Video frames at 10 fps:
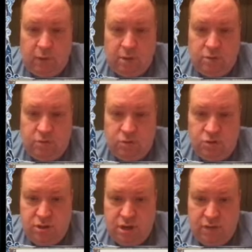Search your
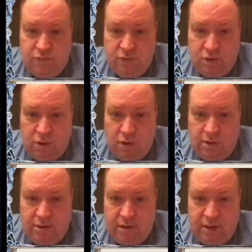deck for a Guardian
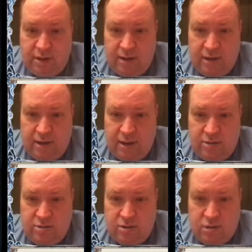Attack
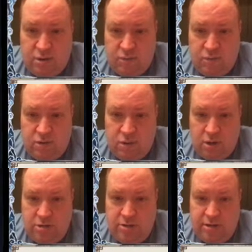action card with
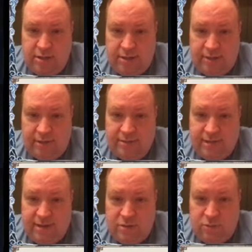cost less
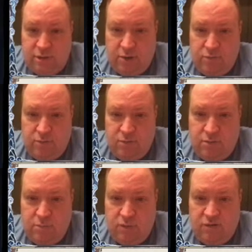than or equal to the
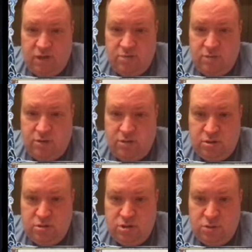number of Seismic
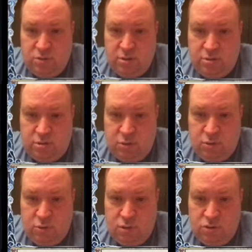Surge tokens you
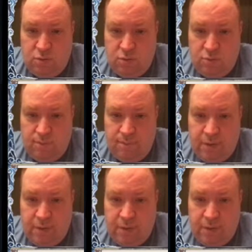control.